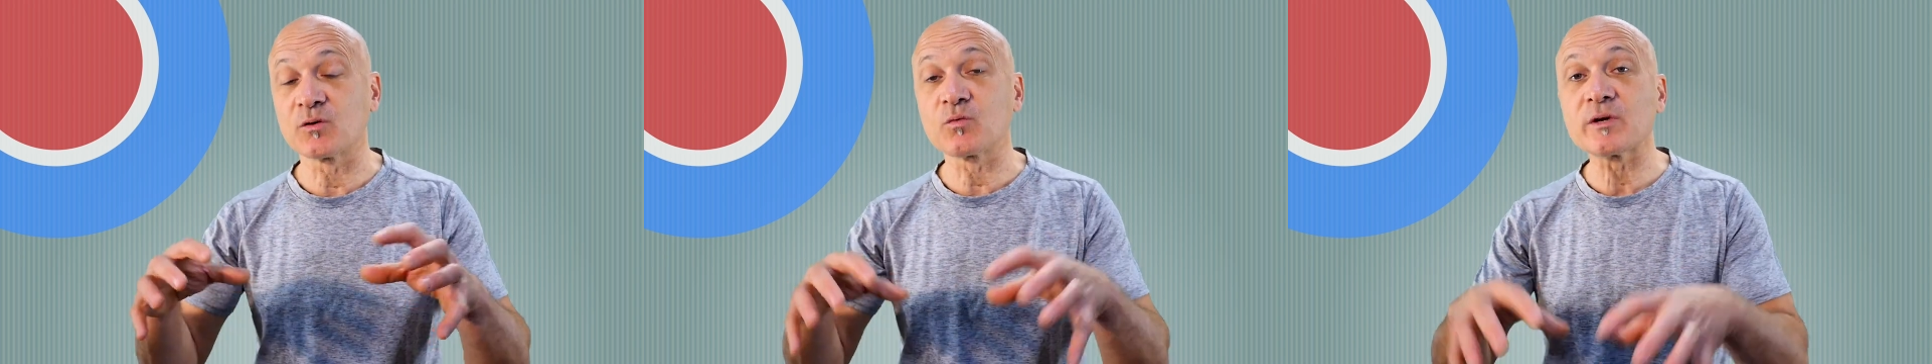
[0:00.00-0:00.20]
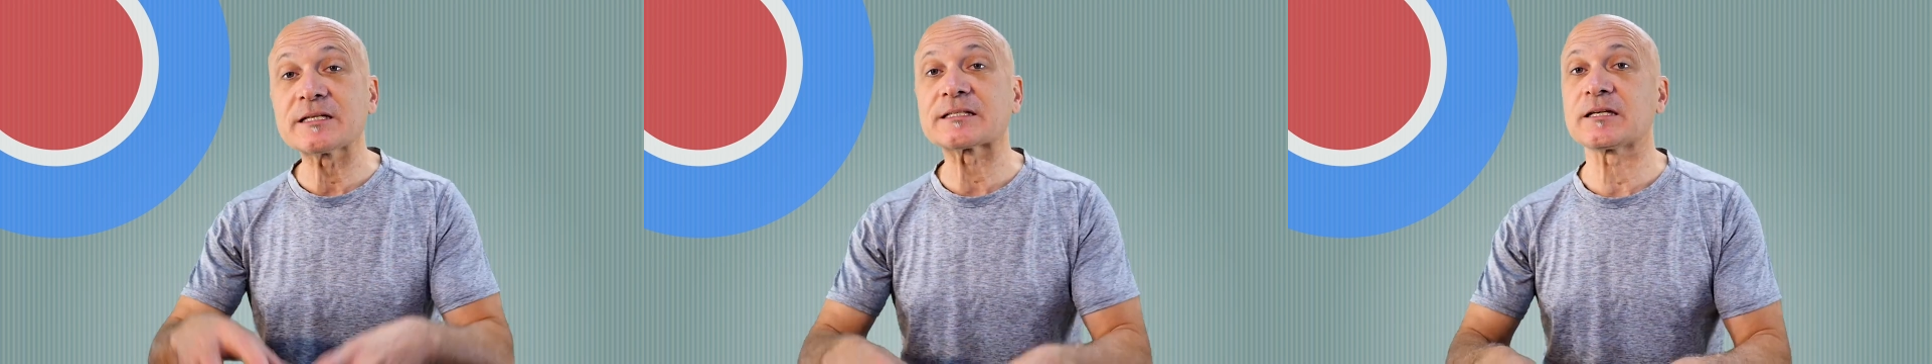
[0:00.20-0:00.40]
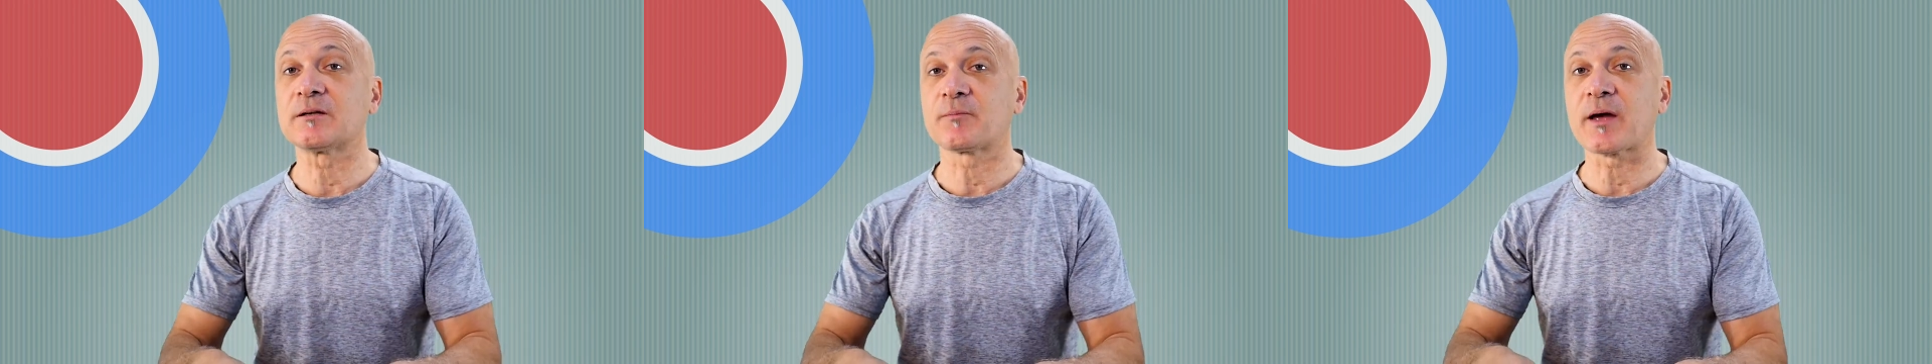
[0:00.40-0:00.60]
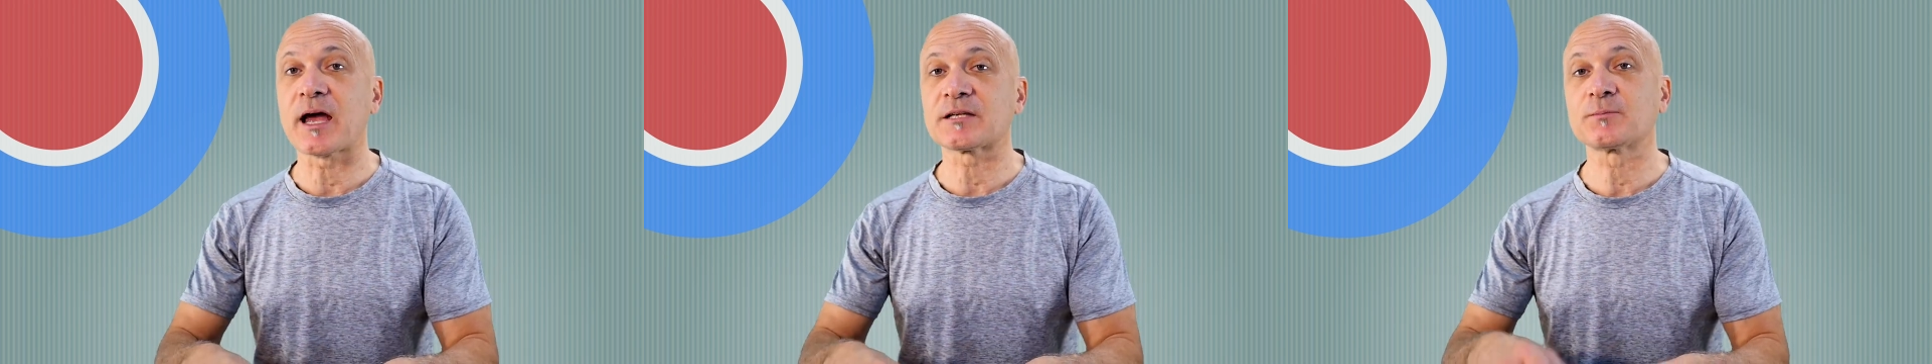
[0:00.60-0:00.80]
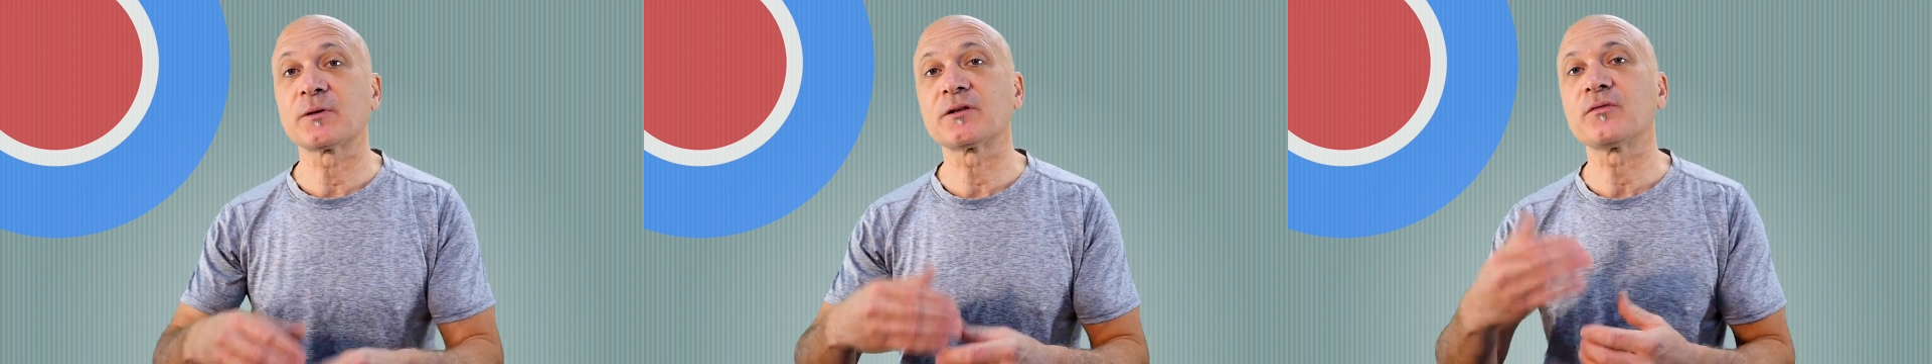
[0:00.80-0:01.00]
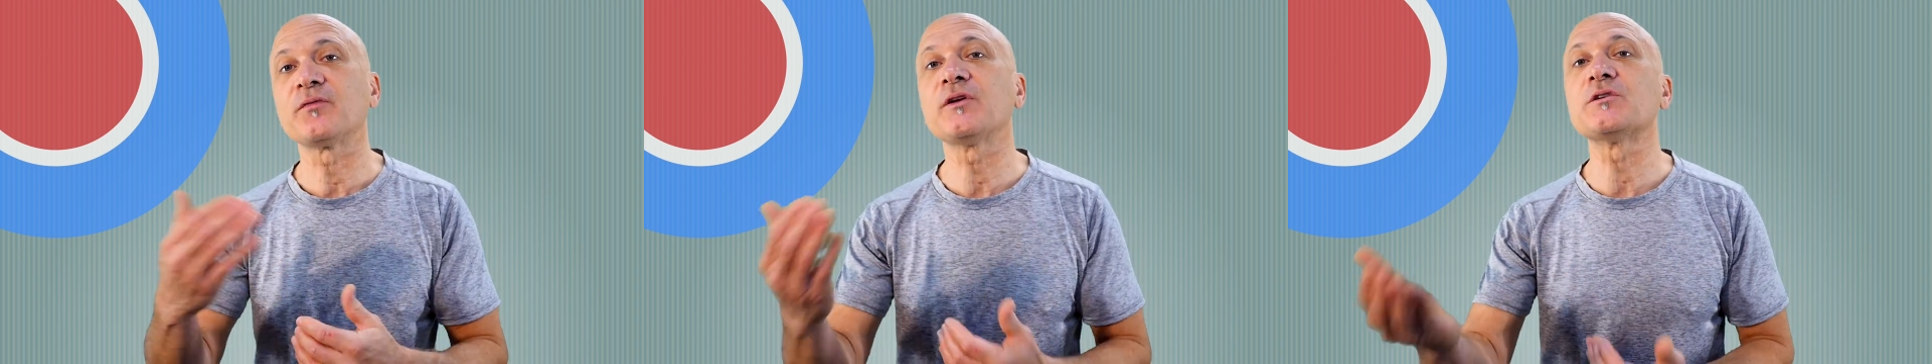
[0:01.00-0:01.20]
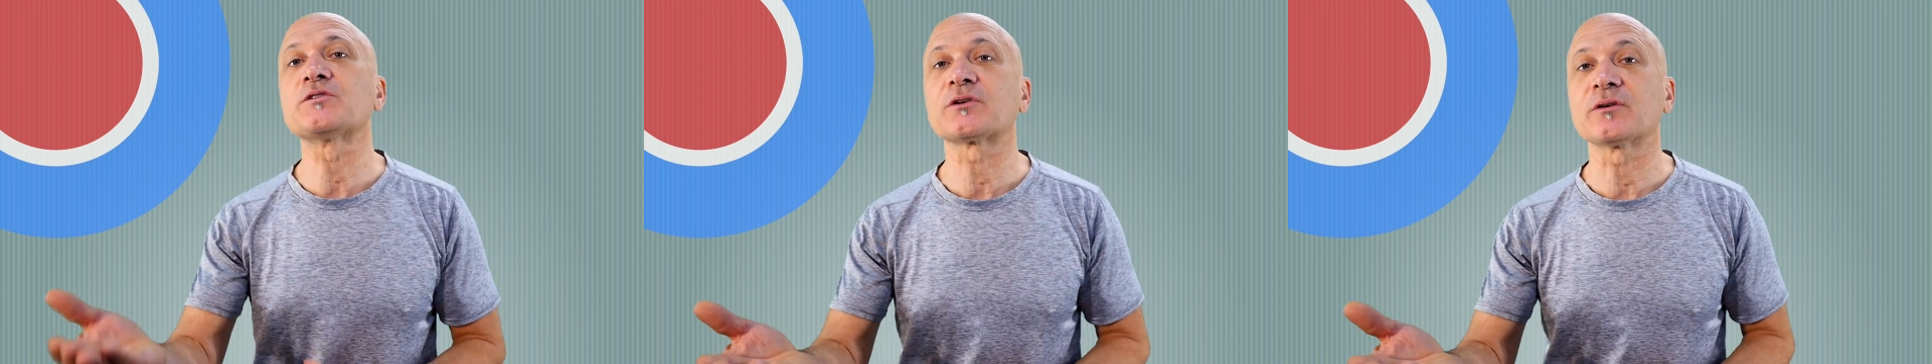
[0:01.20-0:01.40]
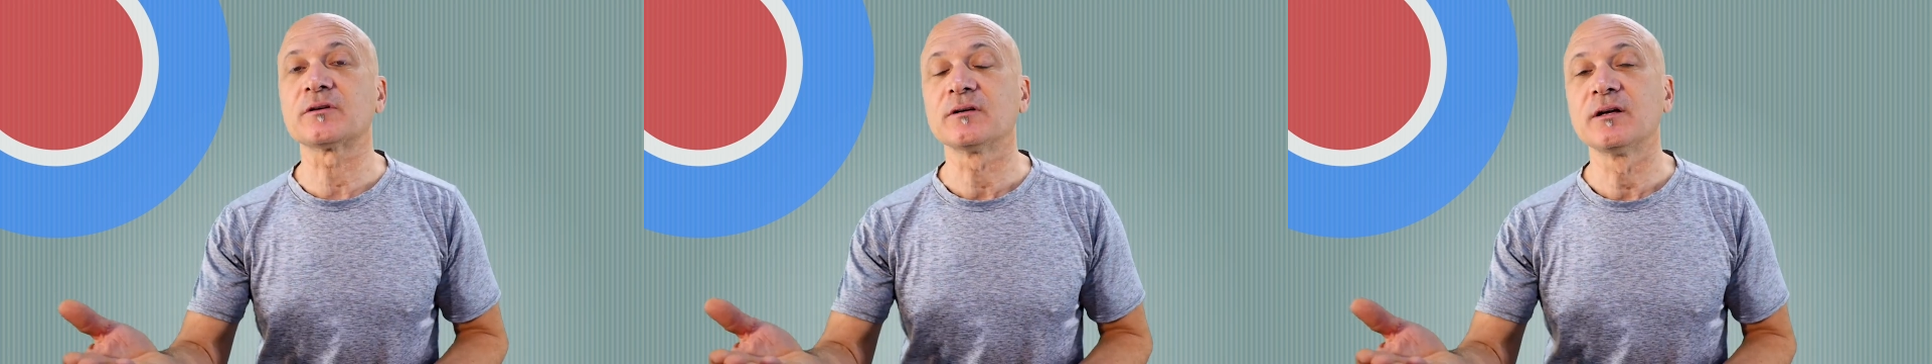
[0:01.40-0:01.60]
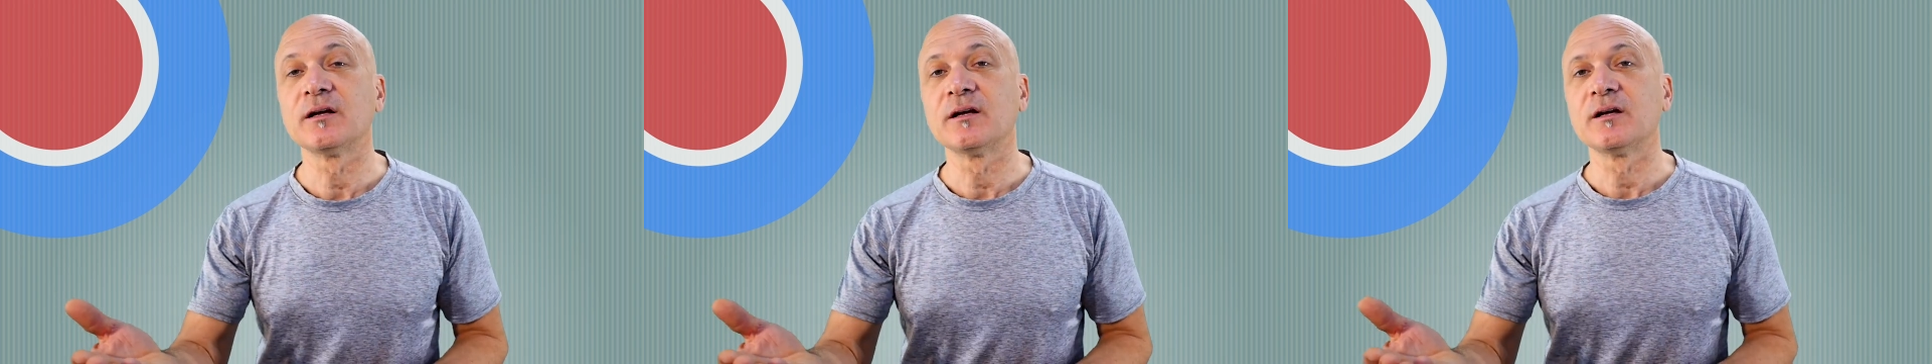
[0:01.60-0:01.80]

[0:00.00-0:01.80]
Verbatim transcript: the recent past, but the future.